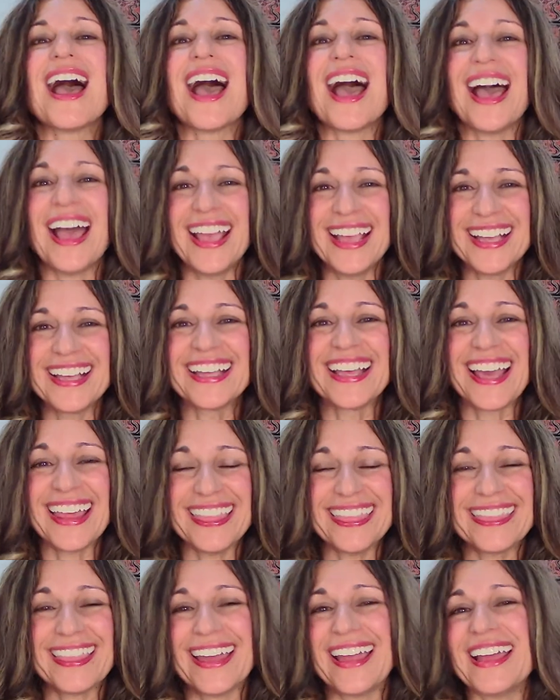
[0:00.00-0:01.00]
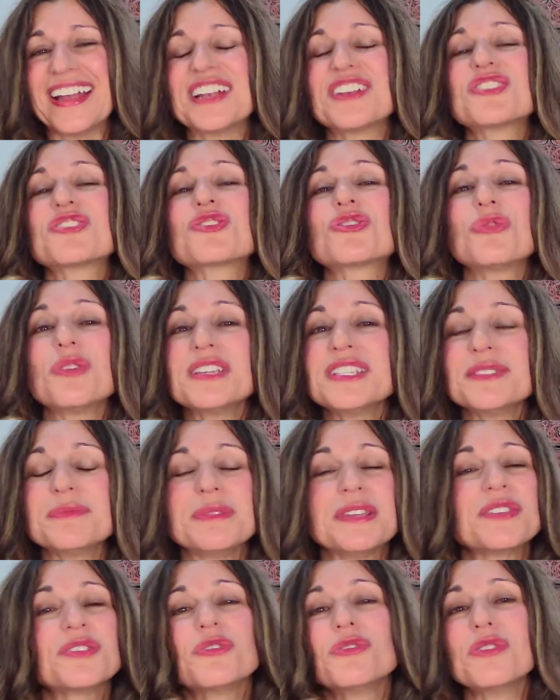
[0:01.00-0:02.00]
I get that. Trust
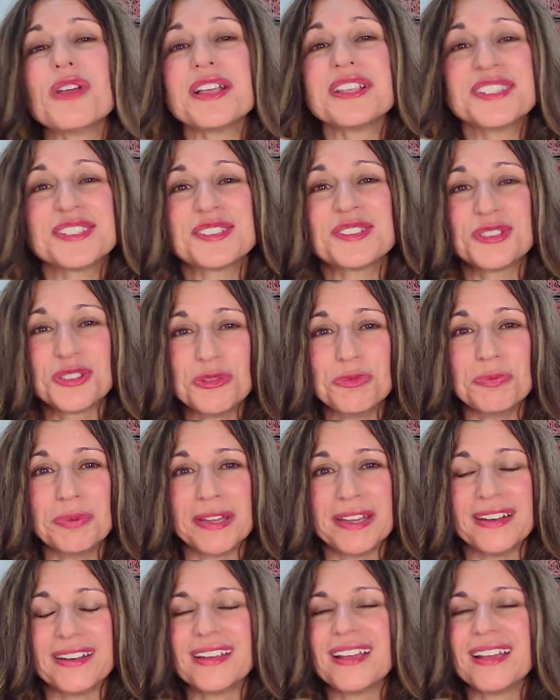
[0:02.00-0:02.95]
me, they're not stupid.